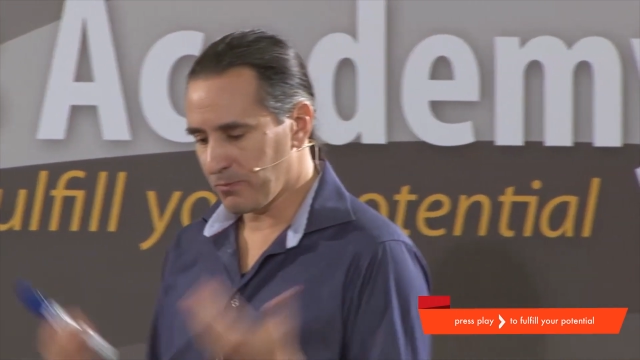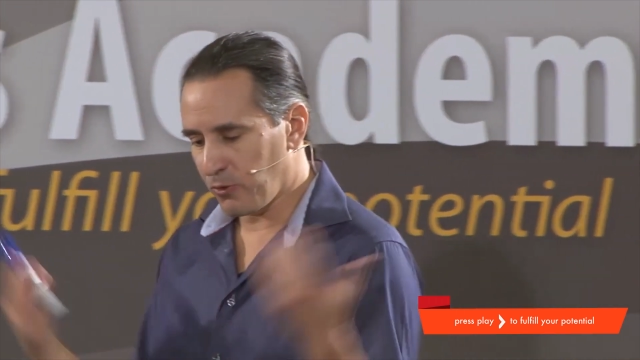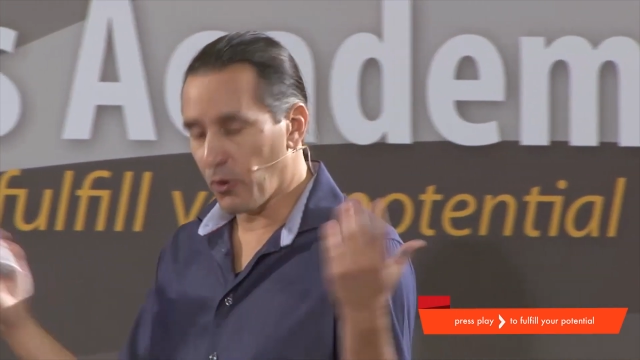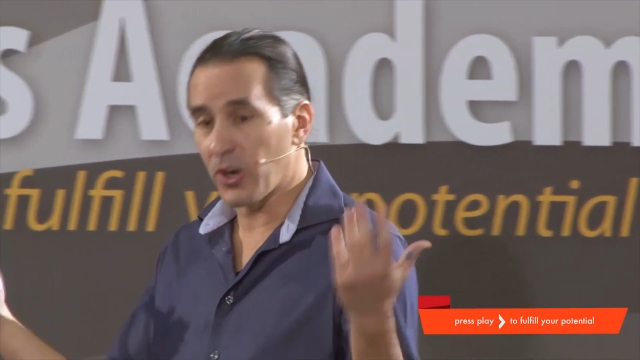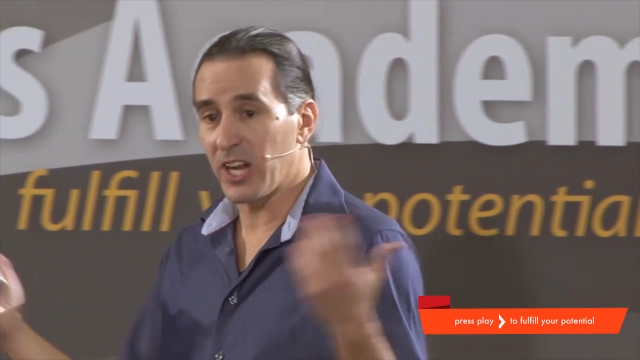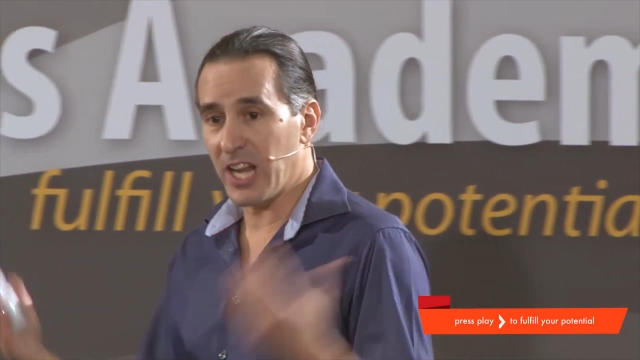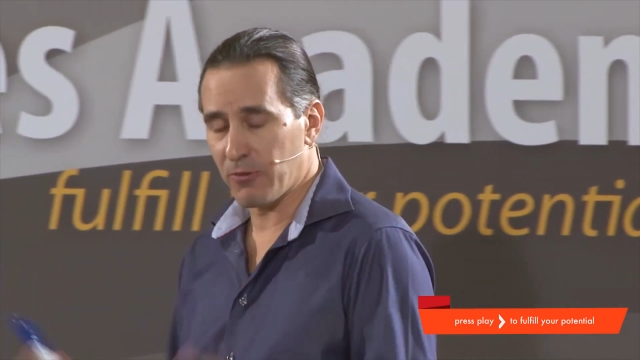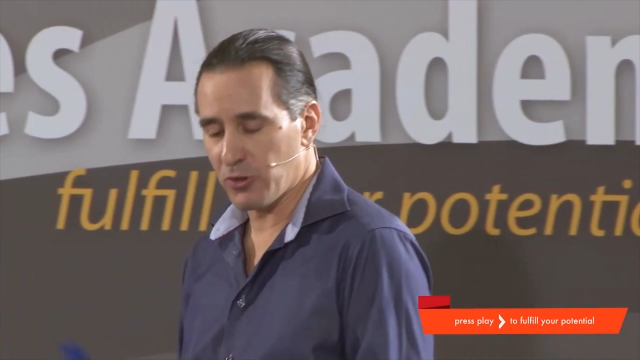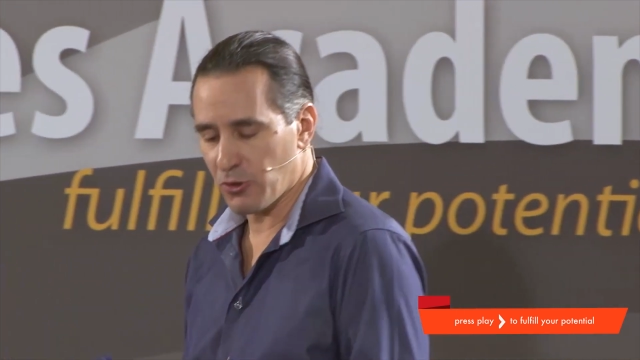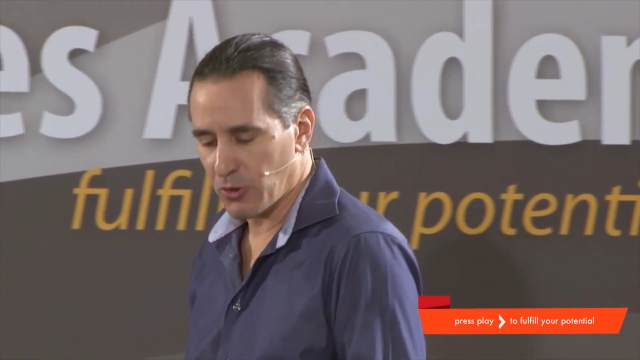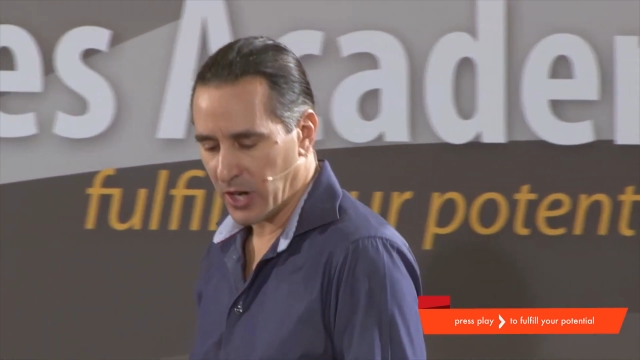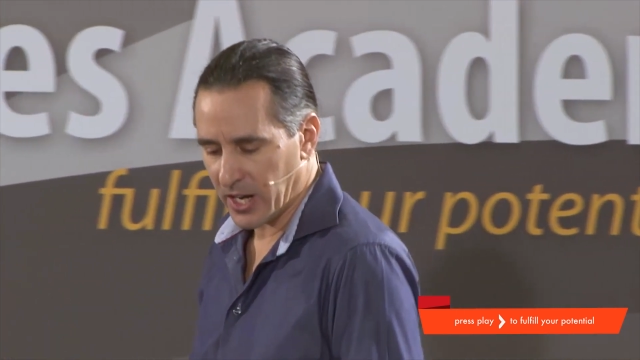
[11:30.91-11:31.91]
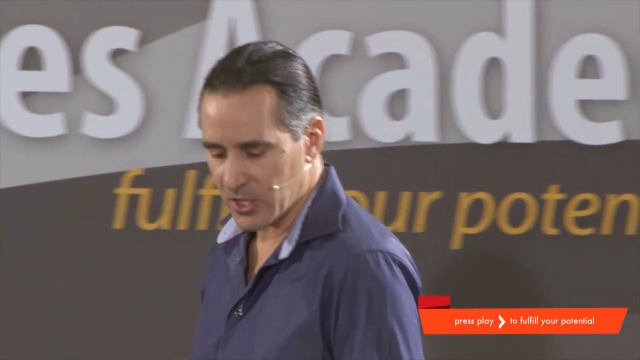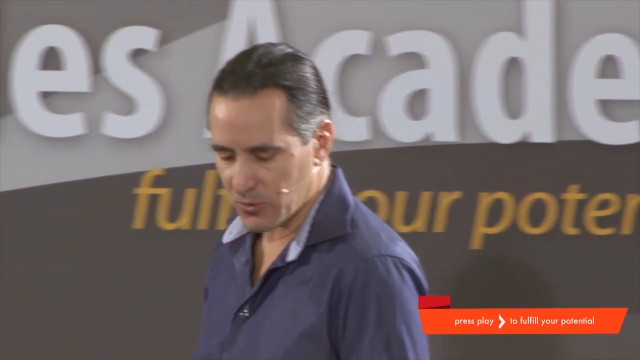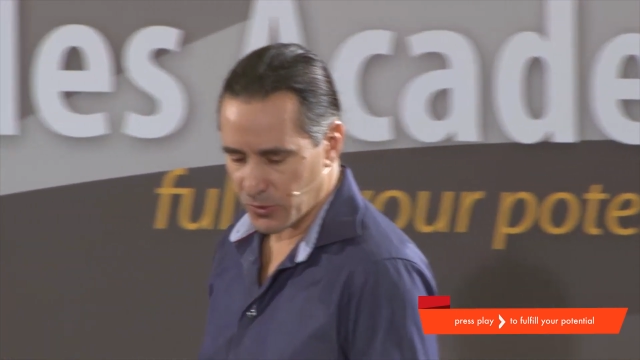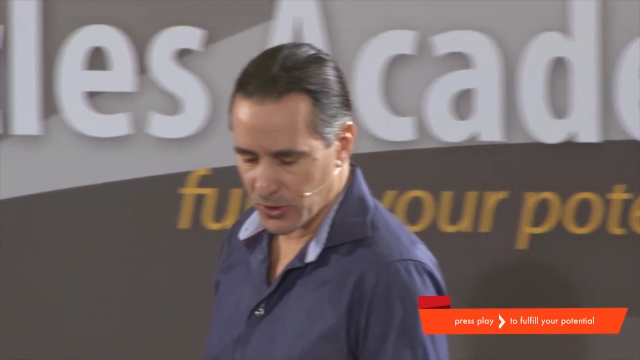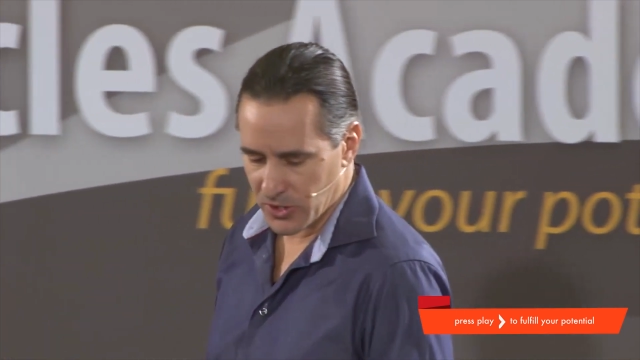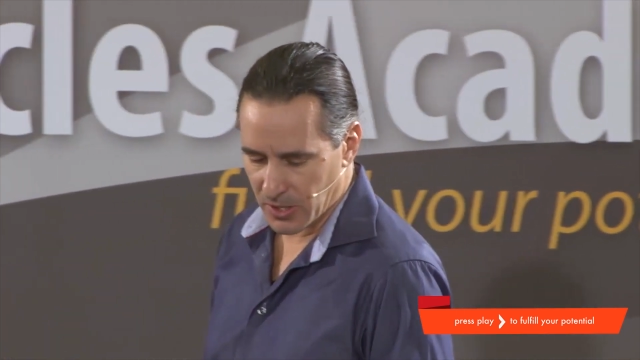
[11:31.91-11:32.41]
fall in love with your clients,
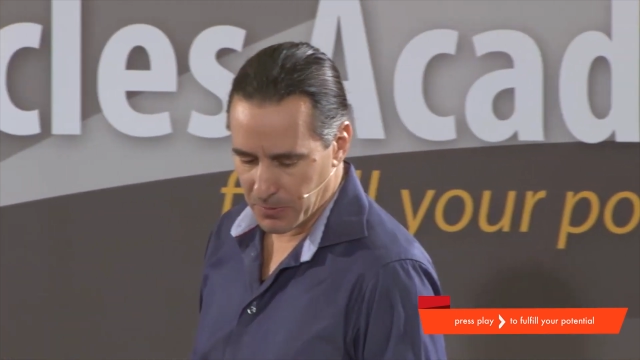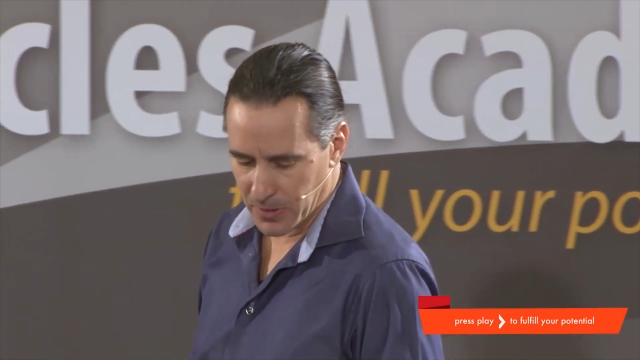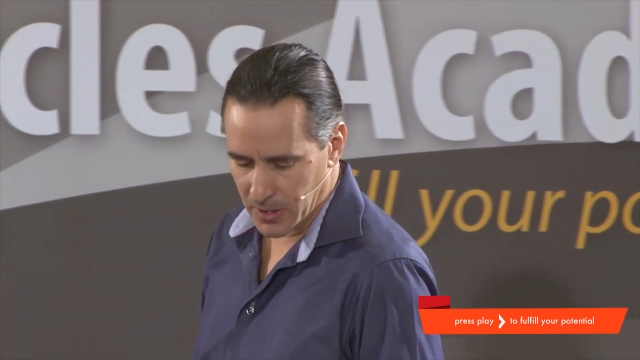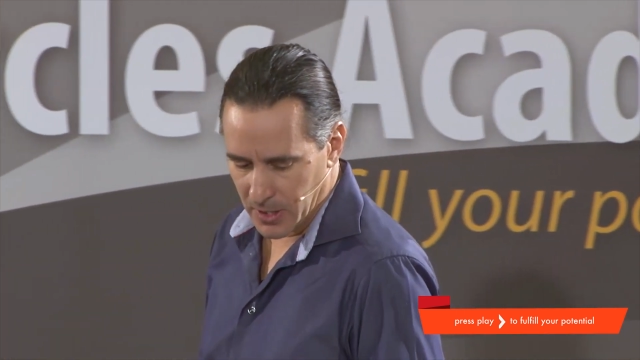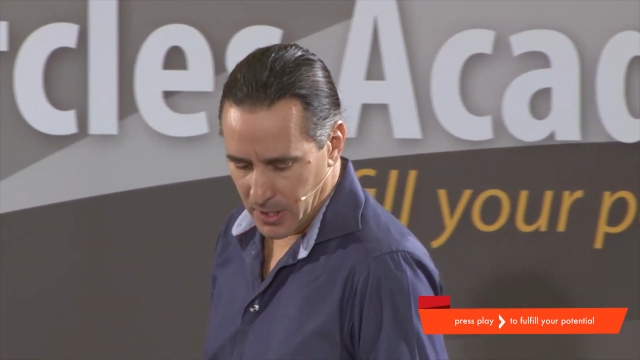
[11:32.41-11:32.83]
for example.